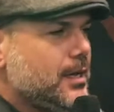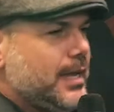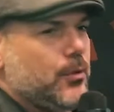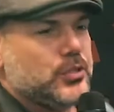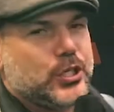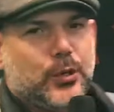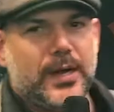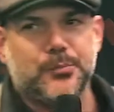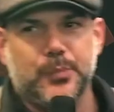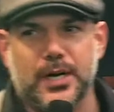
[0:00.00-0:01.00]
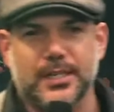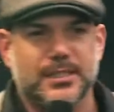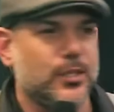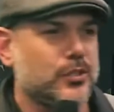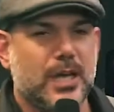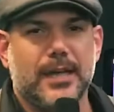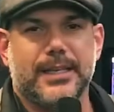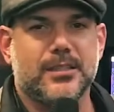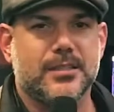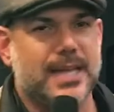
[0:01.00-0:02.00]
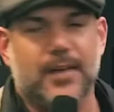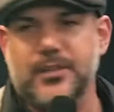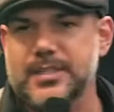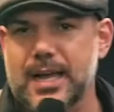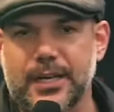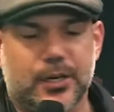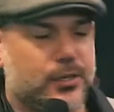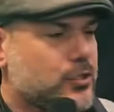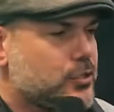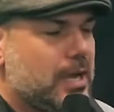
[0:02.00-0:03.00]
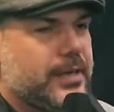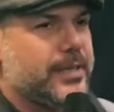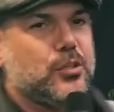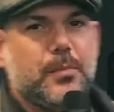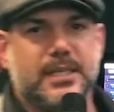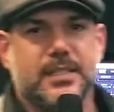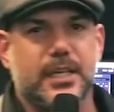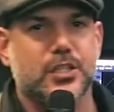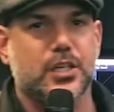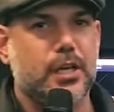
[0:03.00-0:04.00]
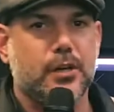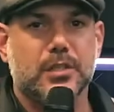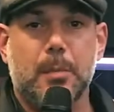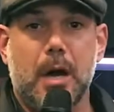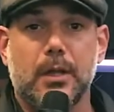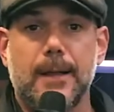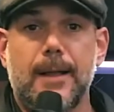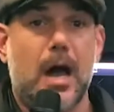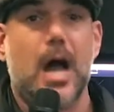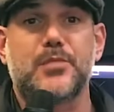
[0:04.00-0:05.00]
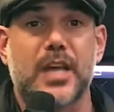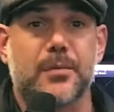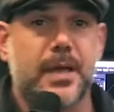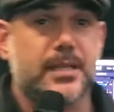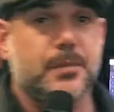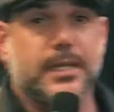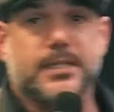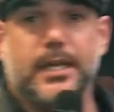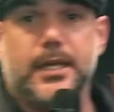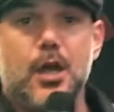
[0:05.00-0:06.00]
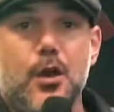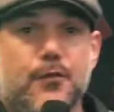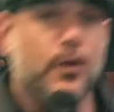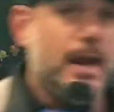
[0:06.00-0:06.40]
It was a great buzz, you know, talking to sound designers, to talking to mixing engineers about object-based mixing for